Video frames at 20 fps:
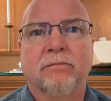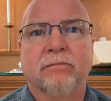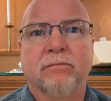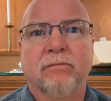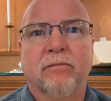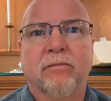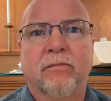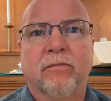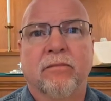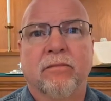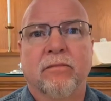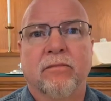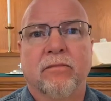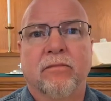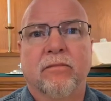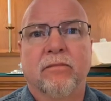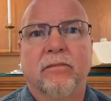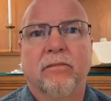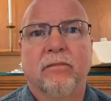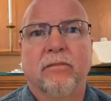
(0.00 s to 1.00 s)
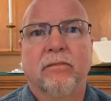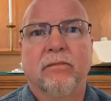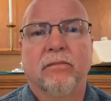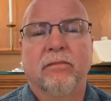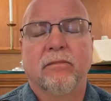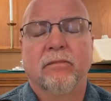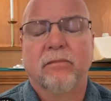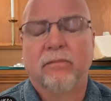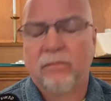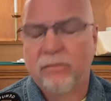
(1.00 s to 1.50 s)

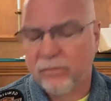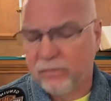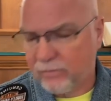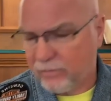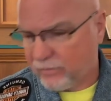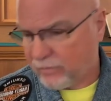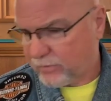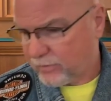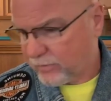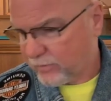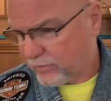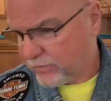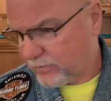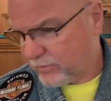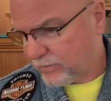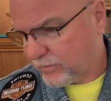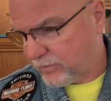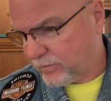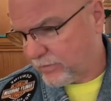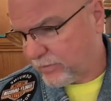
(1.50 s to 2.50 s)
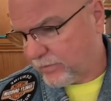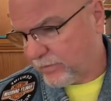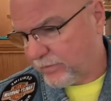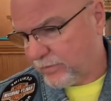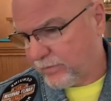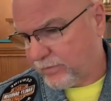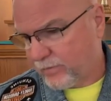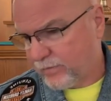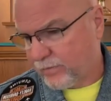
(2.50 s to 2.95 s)
(no one is talking)